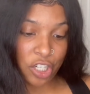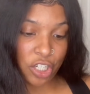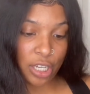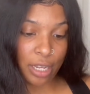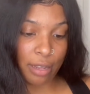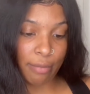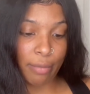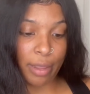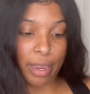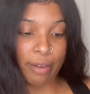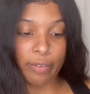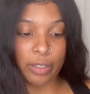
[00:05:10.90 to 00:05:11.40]

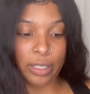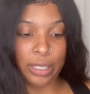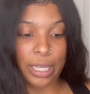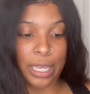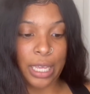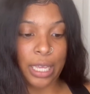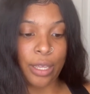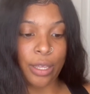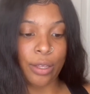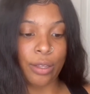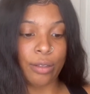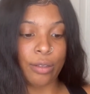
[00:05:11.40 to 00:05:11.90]
Beverly
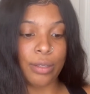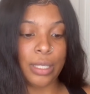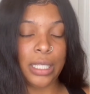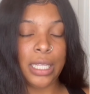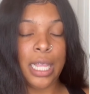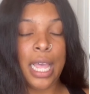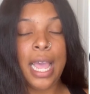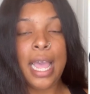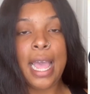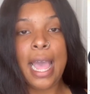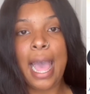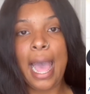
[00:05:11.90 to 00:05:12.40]
Hills
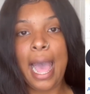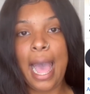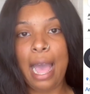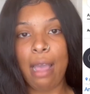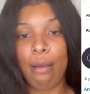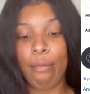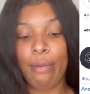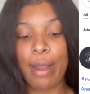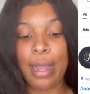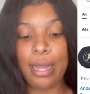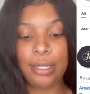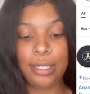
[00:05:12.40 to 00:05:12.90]

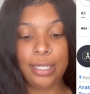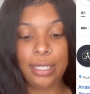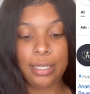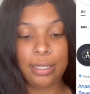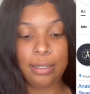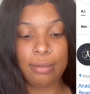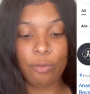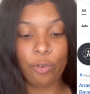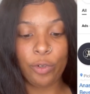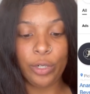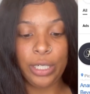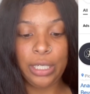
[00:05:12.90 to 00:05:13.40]
eyebrow
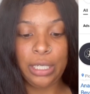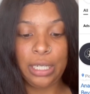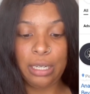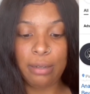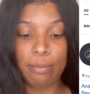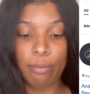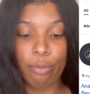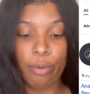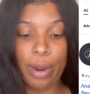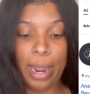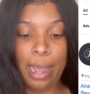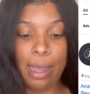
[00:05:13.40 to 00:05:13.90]
dip or
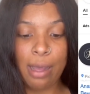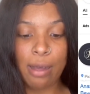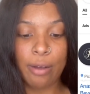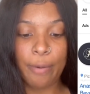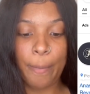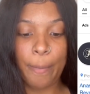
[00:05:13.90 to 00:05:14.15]
dip brow